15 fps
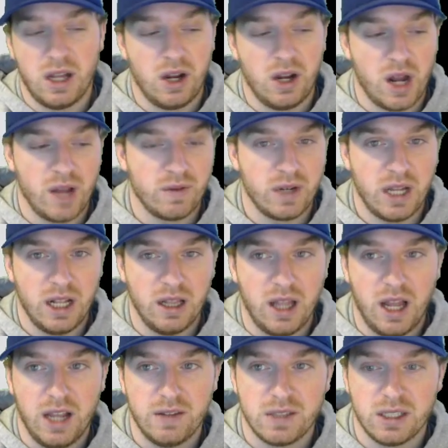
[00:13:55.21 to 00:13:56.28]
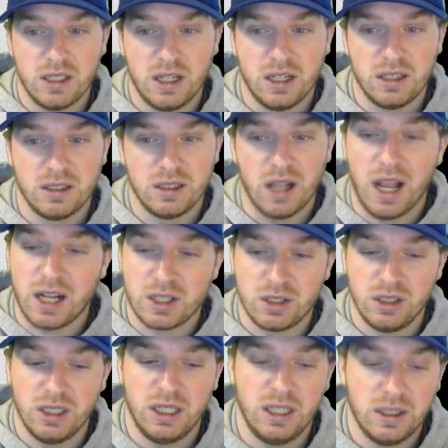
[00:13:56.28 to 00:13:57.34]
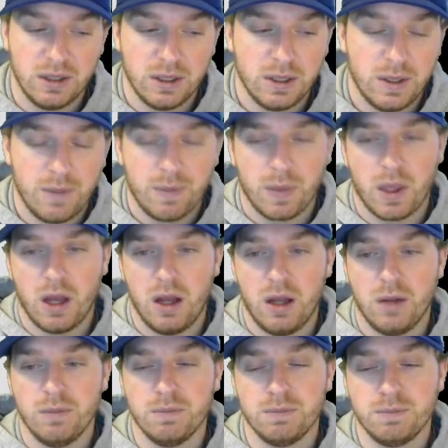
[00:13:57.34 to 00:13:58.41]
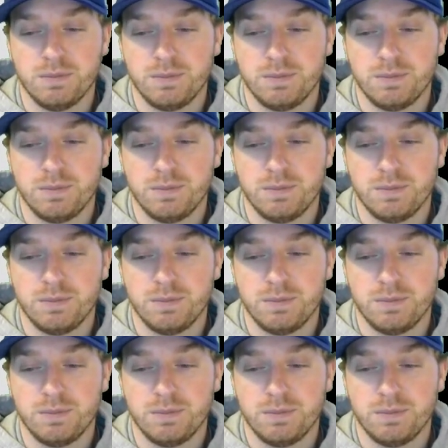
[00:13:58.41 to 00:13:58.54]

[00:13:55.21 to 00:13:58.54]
our everyday lives and actually kind